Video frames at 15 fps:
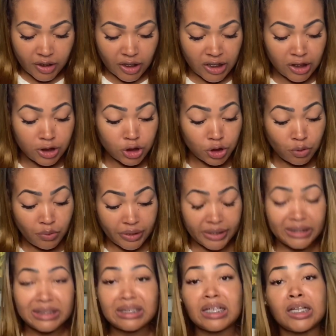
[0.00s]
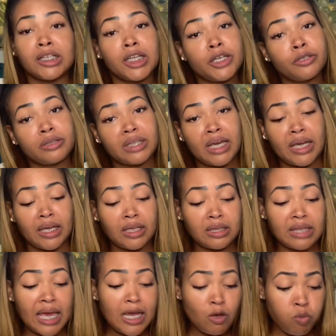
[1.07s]
insurance. Another thing.
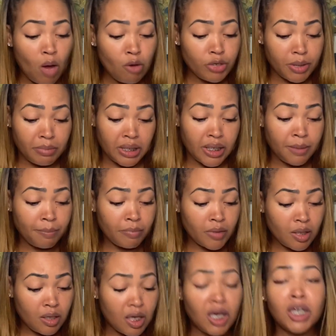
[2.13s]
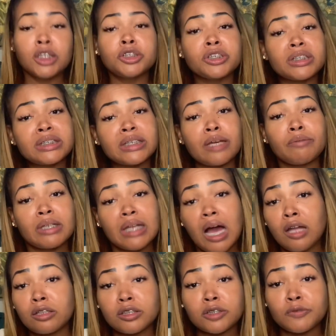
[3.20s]
They quoted me
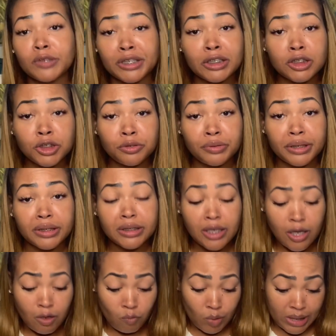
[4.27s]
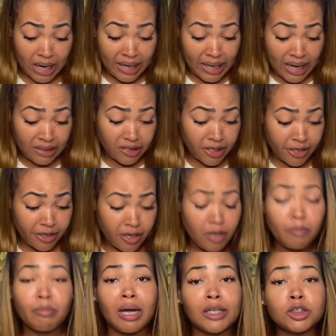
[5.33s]
$170 for insurance. When I got there,
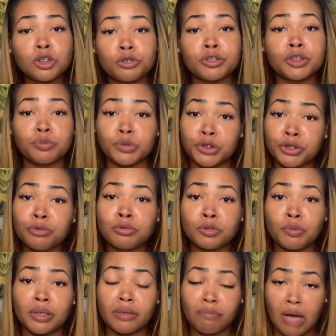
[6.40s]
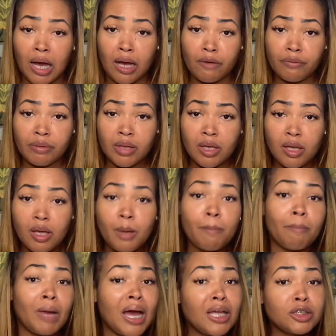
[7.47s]
my insurance was $225.
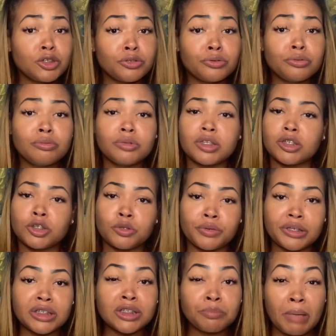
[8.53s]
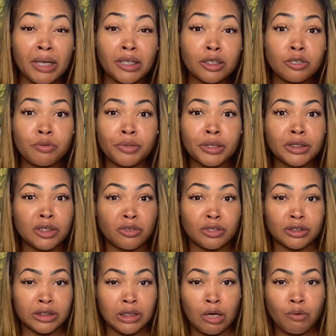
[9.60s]
Mind you, the insurance is mandatory, so
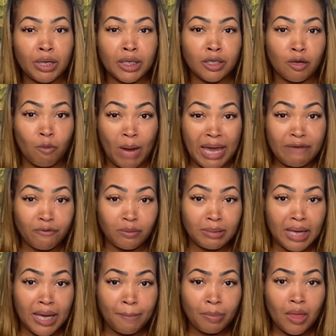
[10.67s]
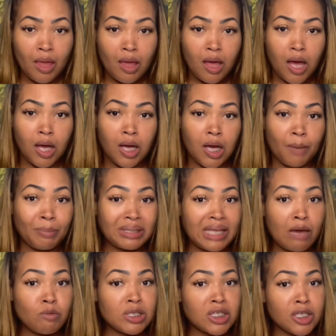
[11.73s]
there's no getting away from that. But
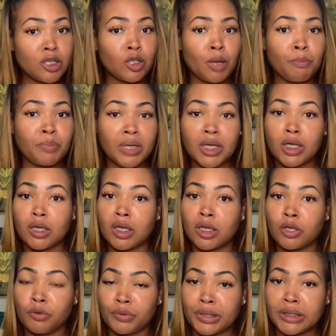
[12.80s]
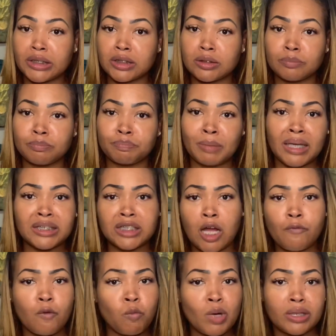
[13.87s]
that was still a big increase based off of